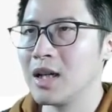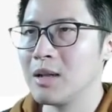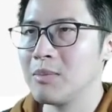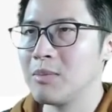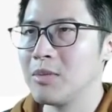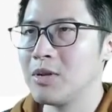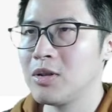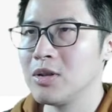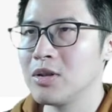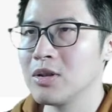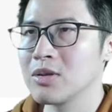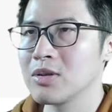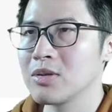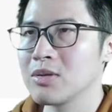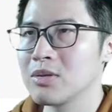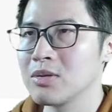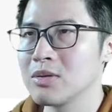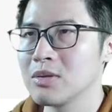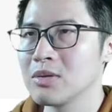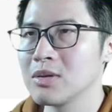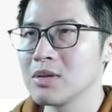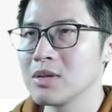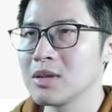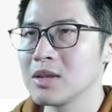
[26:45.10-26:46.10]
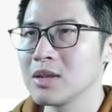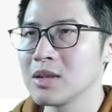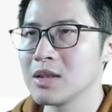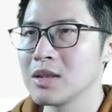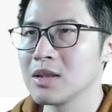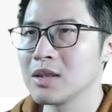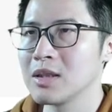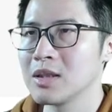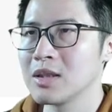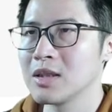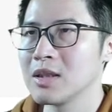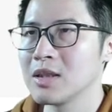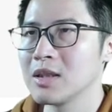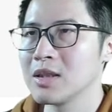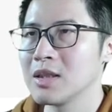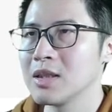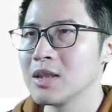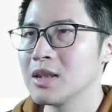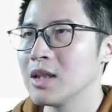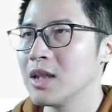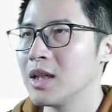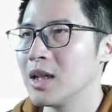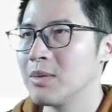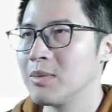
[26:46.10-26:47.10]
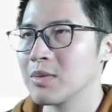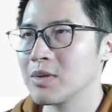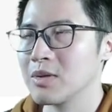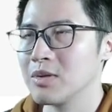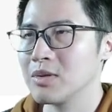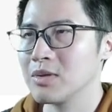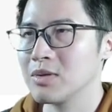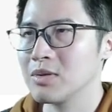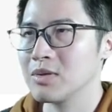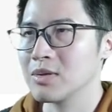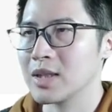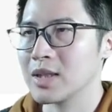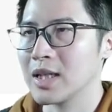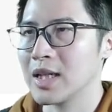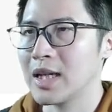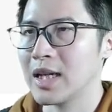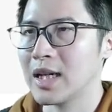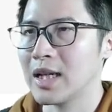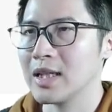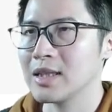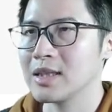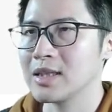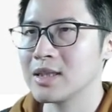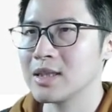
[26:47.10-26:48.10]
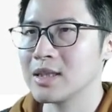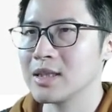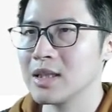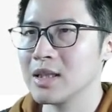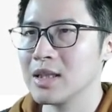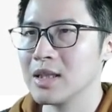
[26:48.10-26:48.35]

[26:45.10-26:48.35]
module. I'm going to get